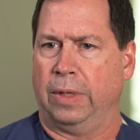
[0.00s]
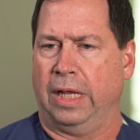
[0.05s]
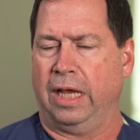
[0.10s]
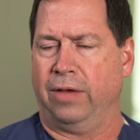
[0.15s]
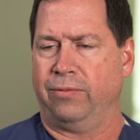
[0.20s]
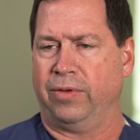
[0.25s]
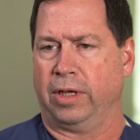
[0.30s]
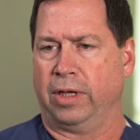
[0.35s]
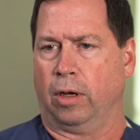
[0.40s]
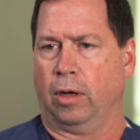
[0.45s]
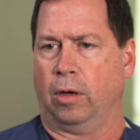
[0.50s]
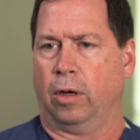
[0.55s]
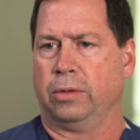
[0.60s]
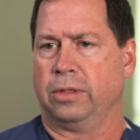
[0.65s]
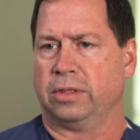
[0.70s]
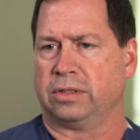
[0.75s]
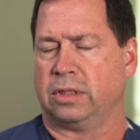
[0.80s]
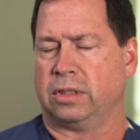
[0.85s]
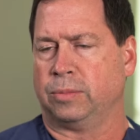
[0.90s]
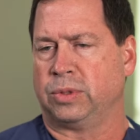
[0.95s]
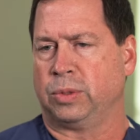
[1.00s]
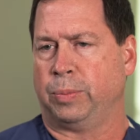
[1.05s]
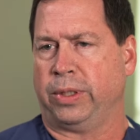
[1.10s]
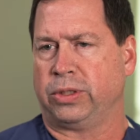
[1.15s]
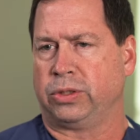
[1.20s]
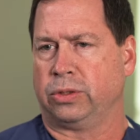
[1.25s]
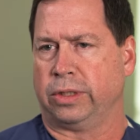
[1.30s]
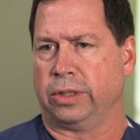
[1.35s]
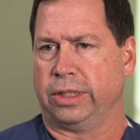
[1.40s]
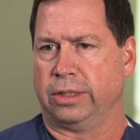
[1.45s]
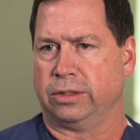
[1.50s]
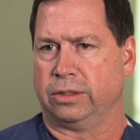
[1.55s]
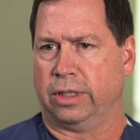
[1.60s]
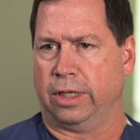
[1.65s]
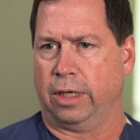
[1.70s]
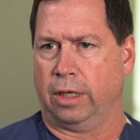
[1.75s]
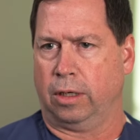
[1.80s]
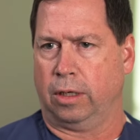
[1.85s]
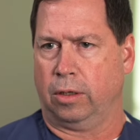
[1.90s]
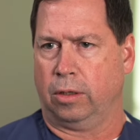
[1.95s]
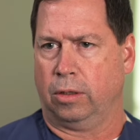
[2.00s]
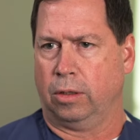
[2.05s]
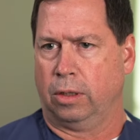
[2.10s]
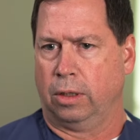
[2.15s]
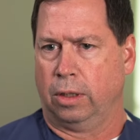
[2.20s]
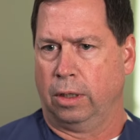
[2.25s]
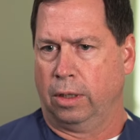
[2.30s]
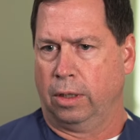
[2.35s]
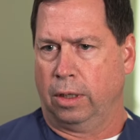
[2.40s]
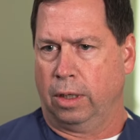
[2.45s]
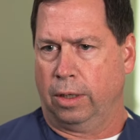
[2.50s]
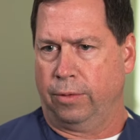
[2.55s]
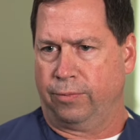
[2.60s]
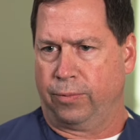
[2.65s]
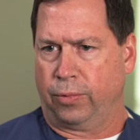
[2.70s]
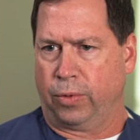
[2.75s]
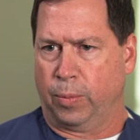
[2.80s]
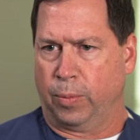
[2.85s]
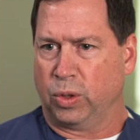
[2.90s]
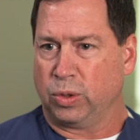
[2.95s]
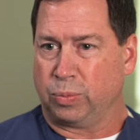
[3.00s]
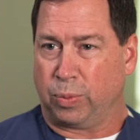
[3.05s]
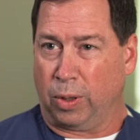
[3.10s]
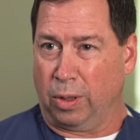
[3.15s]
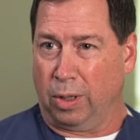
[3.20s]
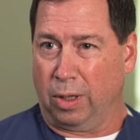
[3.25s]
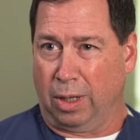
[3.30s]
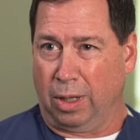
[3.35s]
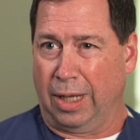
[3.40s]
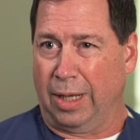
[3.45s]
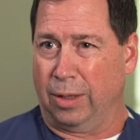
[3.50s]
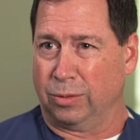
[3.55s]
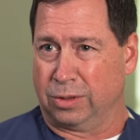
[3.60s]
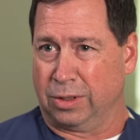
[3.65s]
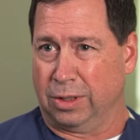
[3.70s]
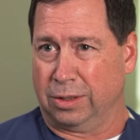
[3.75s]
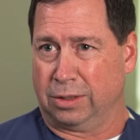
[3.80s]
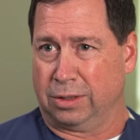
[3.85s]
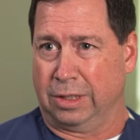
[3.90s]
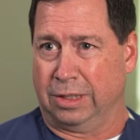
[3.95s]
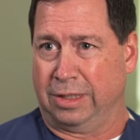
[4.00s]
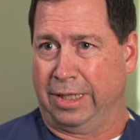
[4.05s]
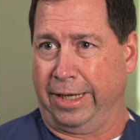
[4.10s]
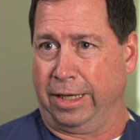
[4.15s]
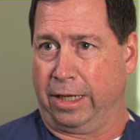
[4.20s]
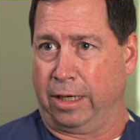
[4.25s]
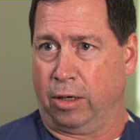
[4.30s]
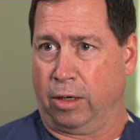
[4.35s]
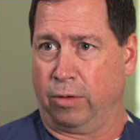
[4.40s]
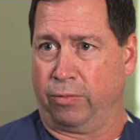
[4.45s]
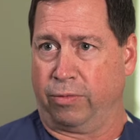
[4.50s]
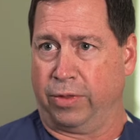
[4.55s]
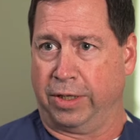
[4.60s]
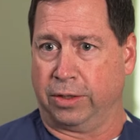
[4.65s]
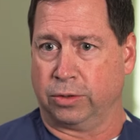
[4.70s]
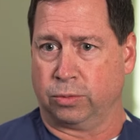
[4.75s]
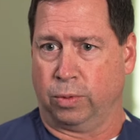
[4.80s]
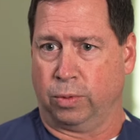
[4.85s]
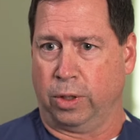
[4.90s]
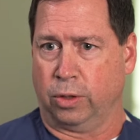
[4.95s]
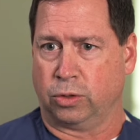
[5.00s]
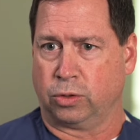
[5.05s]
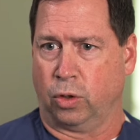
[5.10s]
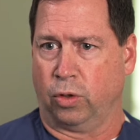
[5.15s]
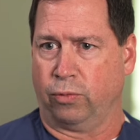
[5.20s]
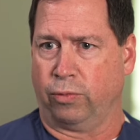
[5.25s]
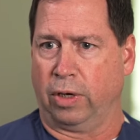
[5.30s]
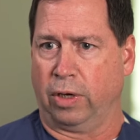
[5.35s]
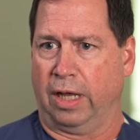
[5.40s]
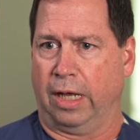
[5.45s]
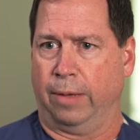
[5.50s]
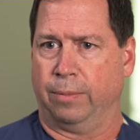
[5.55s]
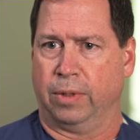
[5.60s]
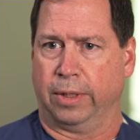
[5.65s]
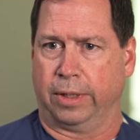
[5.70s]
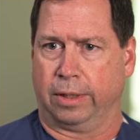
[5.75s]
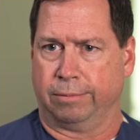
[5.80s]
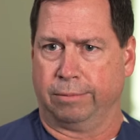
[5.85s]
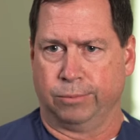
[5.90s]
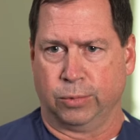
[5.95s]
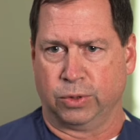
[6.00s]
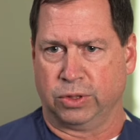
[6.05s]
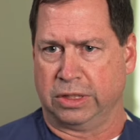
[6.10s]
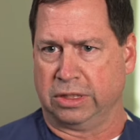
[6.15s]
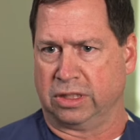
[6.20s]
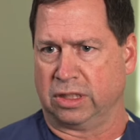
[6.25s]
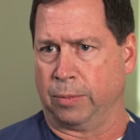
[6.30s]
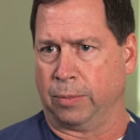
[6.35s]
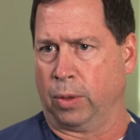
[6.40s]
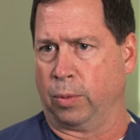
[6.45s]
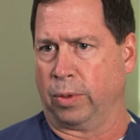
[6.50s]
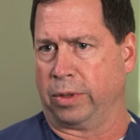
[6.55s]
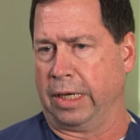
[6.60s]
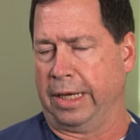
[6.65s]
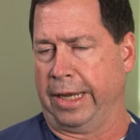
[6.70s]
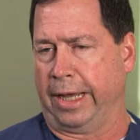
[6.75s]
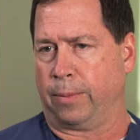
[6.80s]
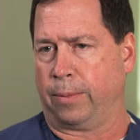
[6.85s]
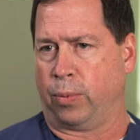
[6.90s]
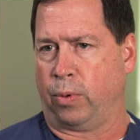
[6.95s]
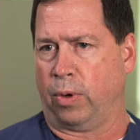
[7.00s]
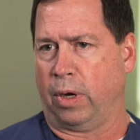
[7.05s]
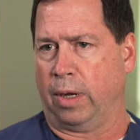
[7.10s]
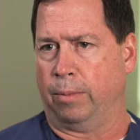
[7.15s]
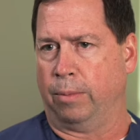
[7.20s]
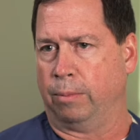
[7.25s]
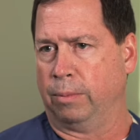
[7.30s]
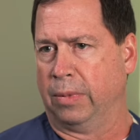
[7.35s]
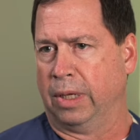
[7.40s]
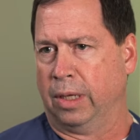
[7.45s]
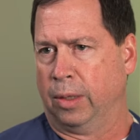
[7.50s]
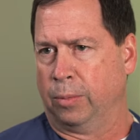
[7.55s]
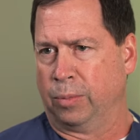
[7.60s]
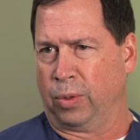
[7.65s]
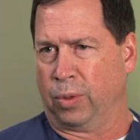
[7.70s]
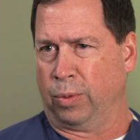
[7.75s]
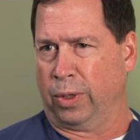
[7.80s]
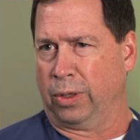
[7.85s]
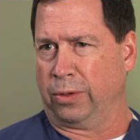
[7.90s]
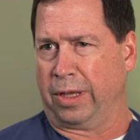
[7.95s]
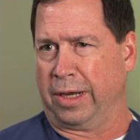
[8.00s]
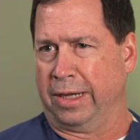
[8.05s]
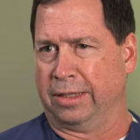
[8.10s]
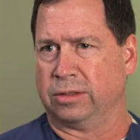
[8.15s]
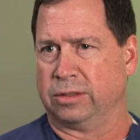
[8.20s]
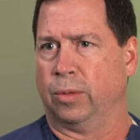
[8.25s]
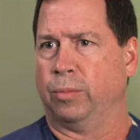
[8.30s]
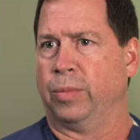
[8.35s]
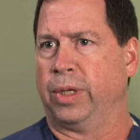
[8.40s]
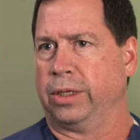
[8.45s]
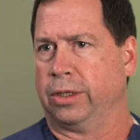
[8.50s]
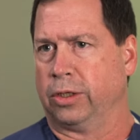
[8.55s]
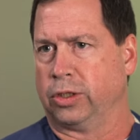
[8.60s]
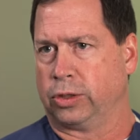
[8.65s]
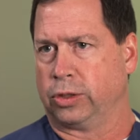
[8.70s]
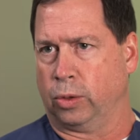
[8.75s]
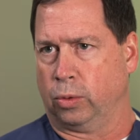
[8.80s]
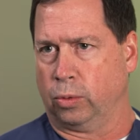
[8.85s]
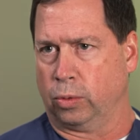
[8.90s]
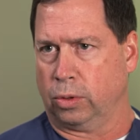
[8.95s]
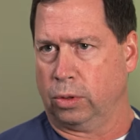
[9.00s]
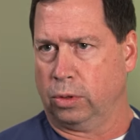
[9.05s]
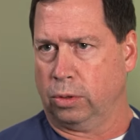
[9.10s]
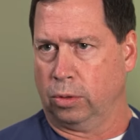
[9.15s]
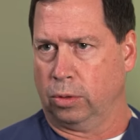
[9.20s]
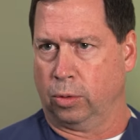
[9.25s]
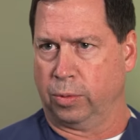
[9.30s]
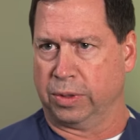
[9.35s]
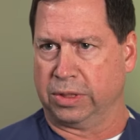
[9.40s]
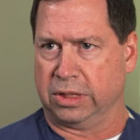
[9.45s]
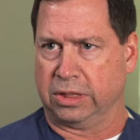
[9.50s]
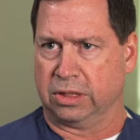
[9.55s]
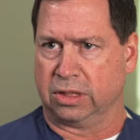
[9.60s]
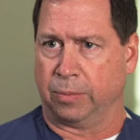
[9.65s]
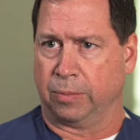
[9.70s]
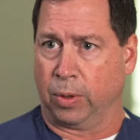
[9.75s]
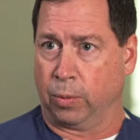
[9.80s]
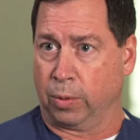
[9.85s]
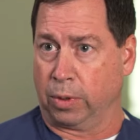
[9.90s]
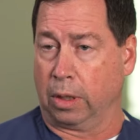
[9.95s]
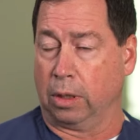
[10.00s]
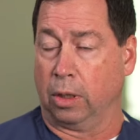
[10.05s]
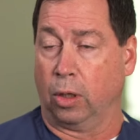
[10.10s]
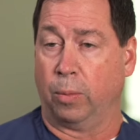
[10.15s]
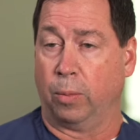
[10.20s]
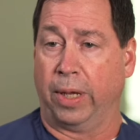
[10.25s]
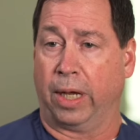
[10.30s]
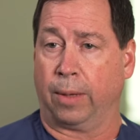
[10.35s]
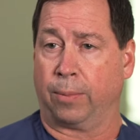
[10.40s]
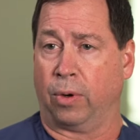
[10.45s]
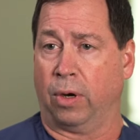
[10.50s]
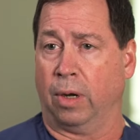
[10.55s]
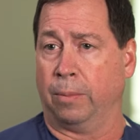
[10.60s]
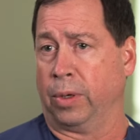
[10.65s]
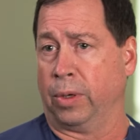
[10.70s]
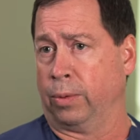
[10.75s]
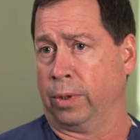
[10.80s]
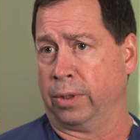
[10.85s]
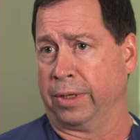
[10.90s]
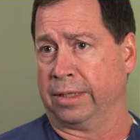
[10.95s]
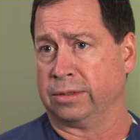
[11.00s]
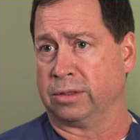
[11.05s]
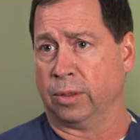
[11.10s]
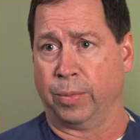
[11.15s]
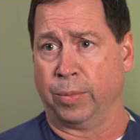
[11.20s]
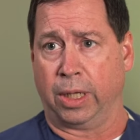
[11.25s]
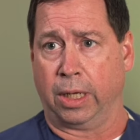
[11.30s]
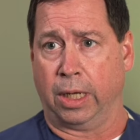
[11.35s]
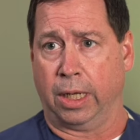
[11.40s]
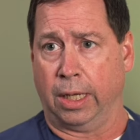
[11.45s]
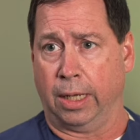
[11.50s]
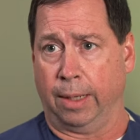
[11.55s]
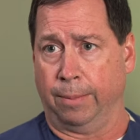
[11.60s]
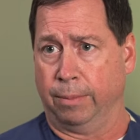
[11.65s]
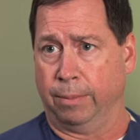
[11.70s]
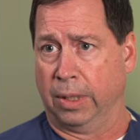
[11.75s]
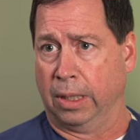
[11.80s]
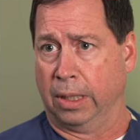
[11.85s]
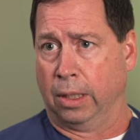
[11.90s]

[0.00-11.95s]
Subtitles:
having all the subspecialties there, for the most part, allows us to take care of things when there's overlap. Like we'll see somebody with a neck problem, but really it ends up being the shoulder. Or we see somebody with a low back problem, it really ends up being a hip.